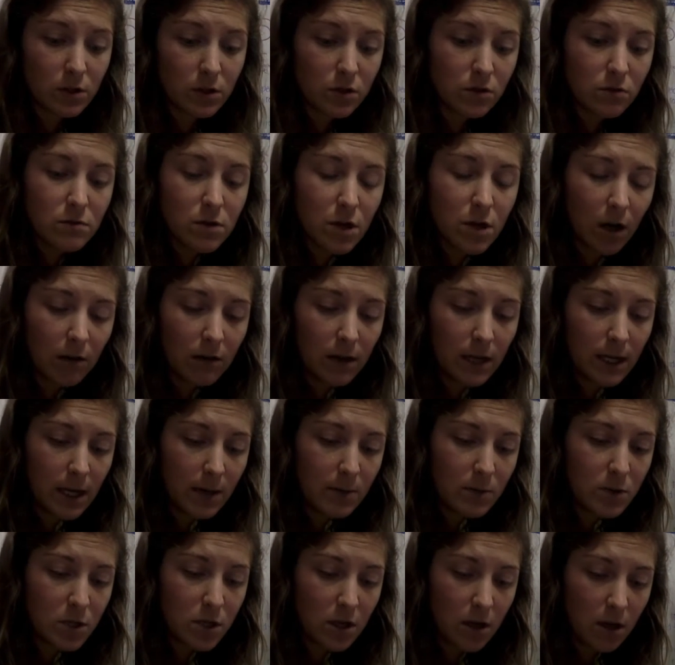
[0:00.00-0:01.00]
to. Totally
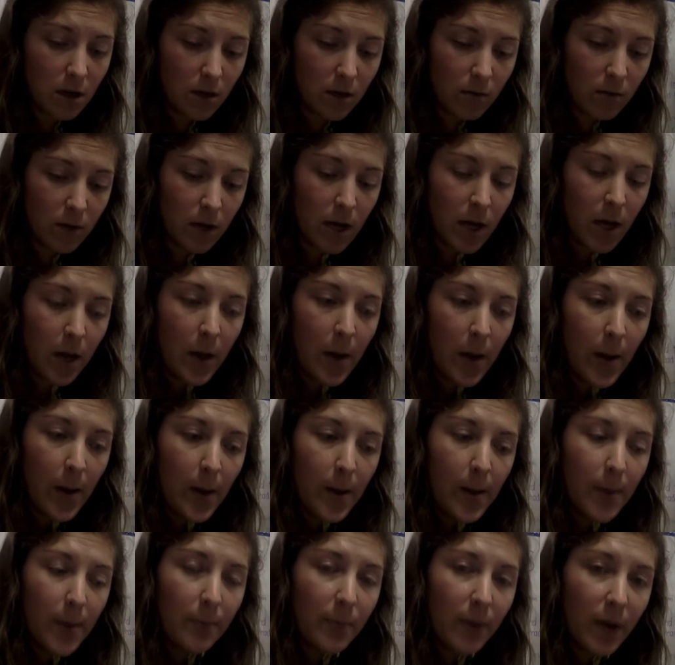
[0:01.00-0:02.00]
up to you.
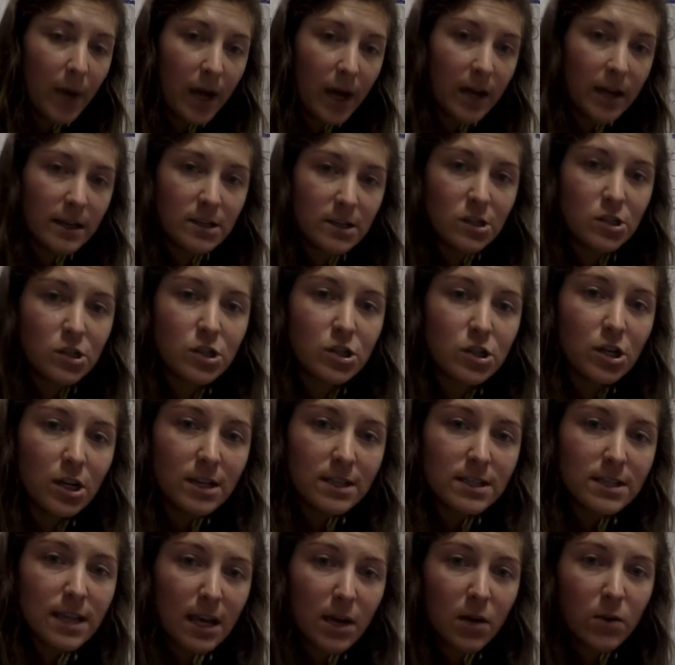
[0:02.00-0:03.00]
But
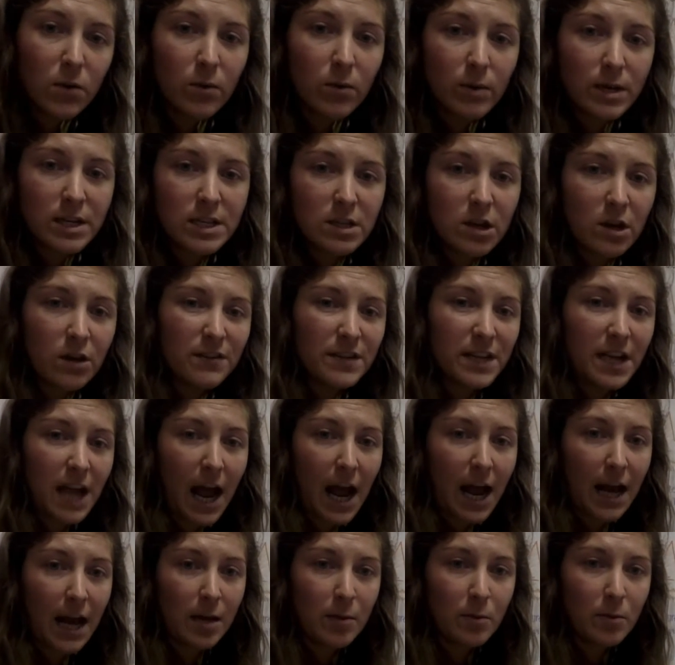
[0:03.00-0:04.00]
just like when we solve an
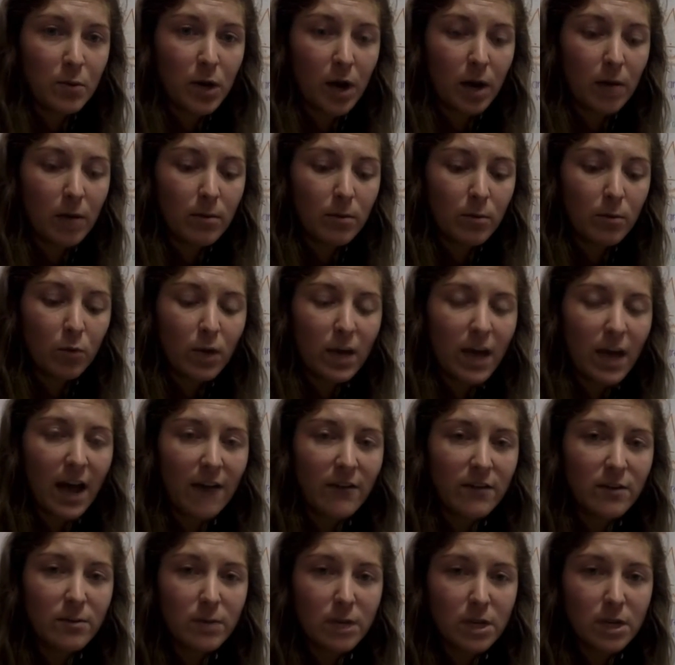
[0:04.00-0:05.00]
adding problem, we
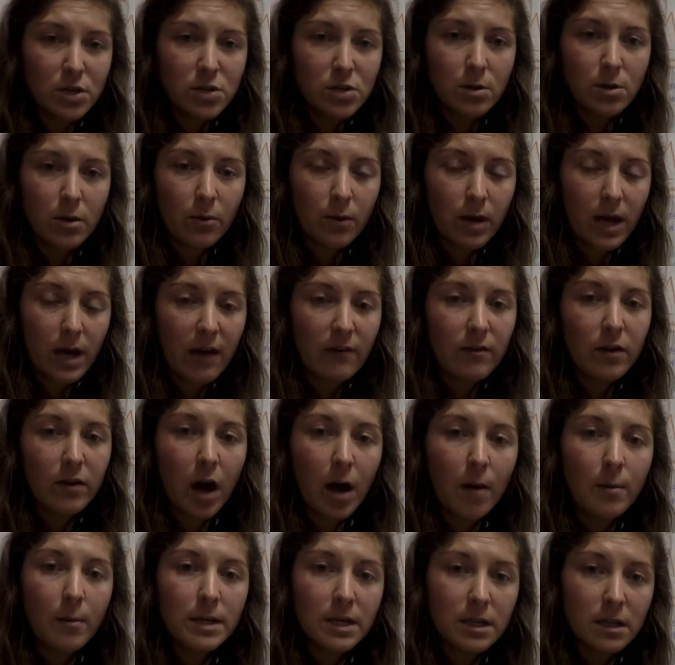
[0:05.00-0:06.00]
have to make sure that we have
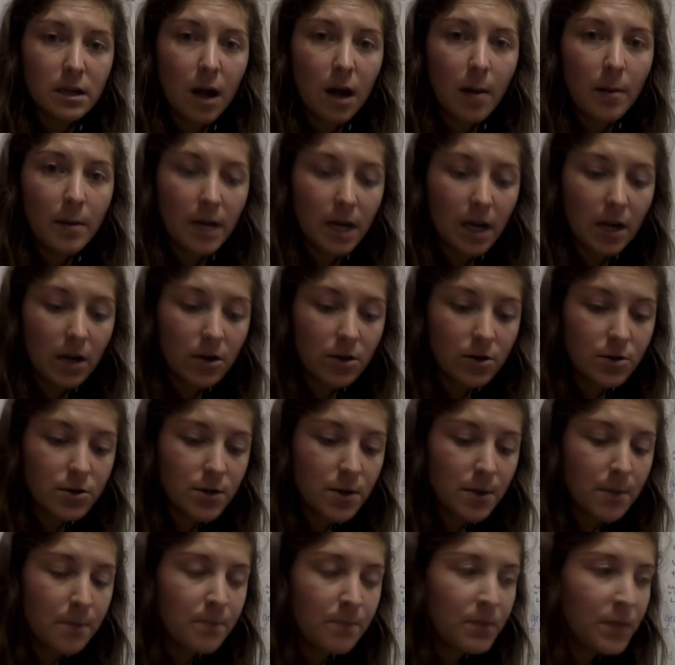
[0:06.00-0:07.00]
common denominators.
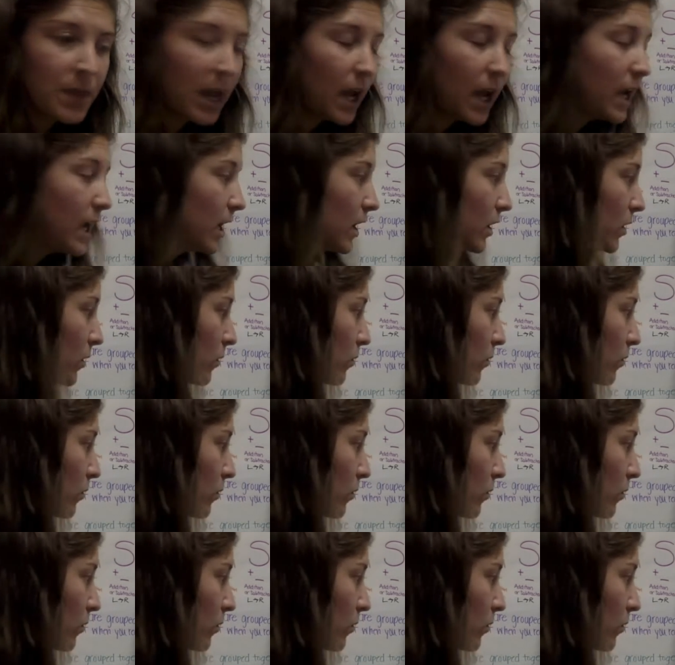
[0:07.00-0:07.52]
And